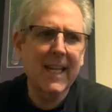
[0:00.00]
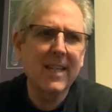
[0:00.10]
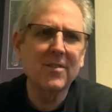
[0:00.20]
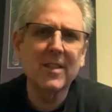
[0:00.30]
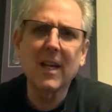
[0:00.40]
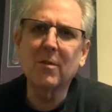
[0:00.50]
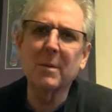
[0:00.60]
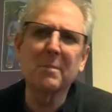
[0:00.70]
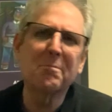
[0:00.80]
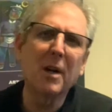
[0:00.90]
Yesterday, I would
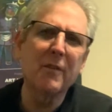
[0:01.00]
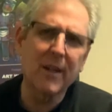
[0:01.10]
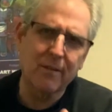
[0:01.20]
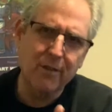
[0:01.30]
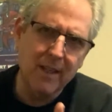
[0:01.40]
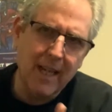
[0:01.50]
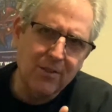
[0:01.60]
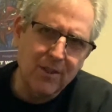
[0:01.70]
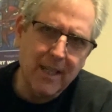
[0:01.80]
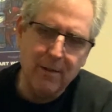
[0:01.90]
have been perfect for
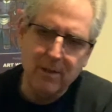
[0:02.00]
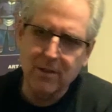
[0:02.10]
yesterday when